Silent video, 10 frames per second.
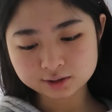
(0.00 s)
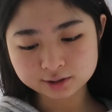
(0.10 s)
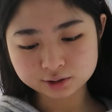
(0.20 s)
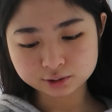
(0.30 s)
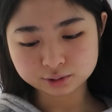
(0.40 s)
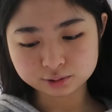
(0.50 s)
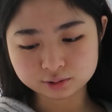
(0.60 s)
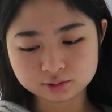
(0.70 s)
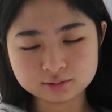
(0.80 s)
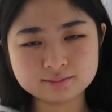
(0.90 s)

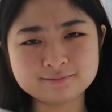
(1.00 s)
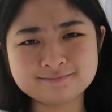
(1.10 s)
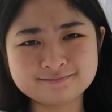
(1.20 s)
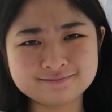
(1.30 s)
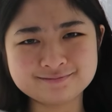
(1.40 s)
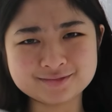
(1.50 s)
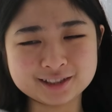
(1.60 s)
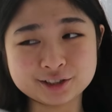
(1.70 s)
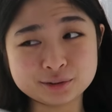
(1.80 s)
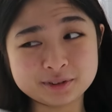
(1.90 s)
So,
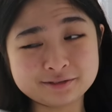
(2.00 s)
should